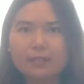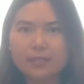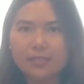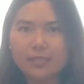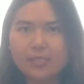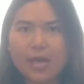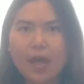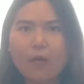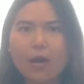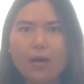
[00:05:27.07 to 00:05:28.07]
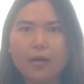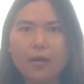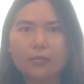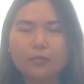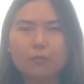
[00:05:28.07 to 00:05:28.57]
This is how
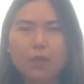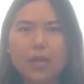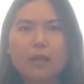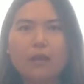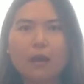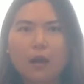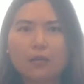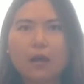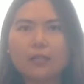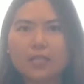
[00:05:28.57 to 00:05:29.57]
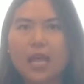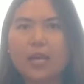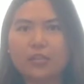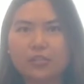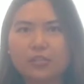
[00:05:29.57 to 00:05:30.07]
to make hot dog
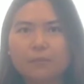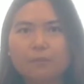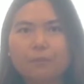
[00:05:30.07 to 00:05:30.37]
sliders.